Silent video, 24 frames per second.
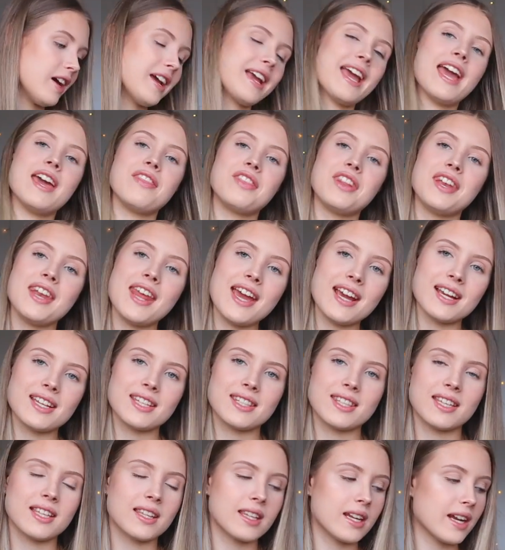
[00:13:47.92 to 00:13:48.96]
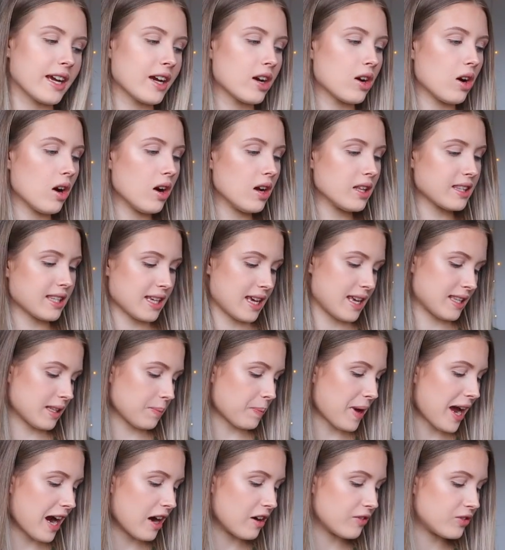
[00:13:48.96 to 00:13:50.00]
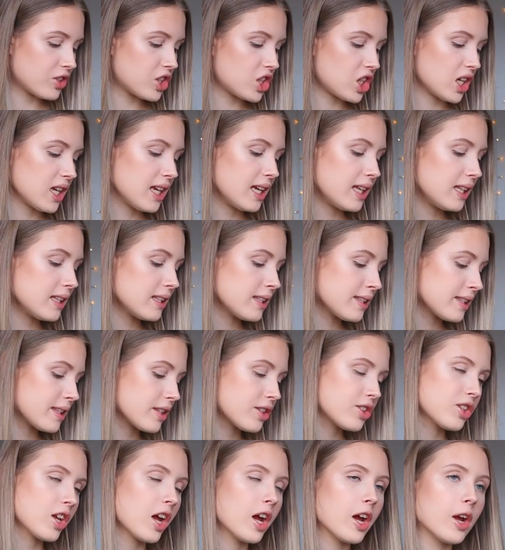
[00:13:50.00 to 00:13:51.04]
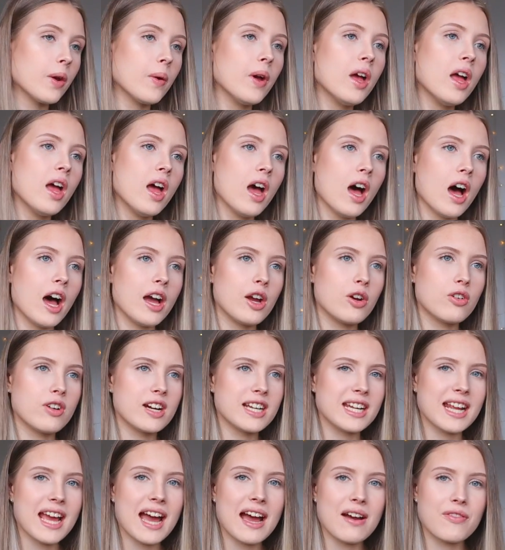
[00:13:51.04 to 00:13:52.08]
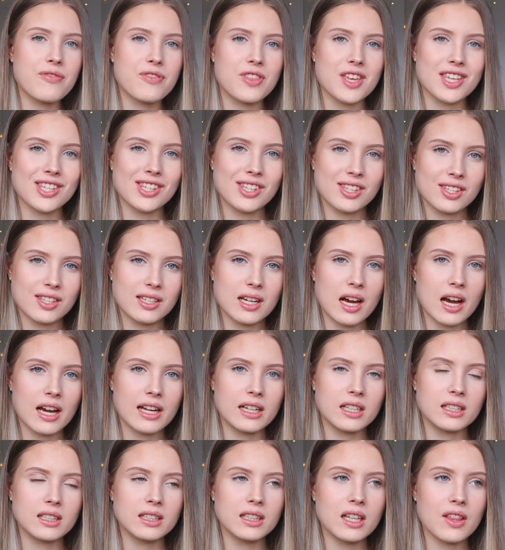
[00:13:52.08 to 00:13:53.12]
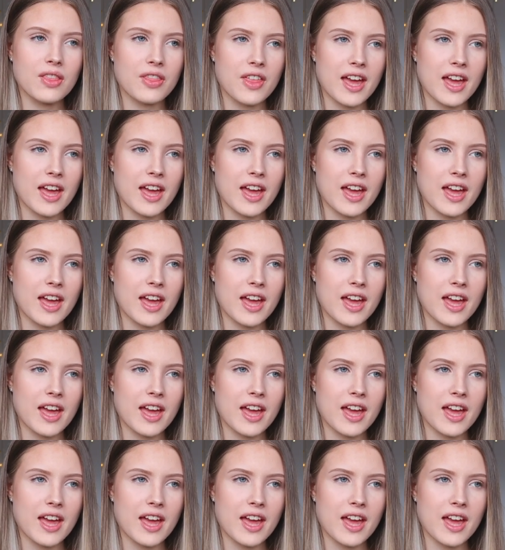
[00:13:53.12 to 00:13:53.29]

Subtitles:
Okay, the next thing that I got is a pair of jeans. So I already have this style.